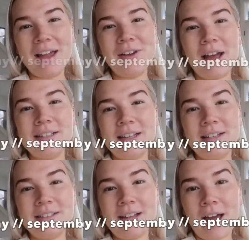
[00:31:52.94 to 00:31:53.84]
hi you guys,
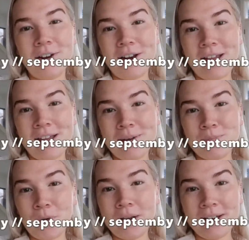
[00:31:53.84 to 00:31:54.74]
it is Saturday
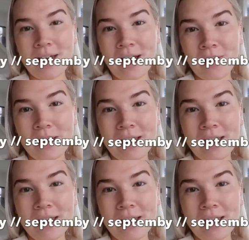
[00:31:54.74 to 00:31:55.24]
morning now,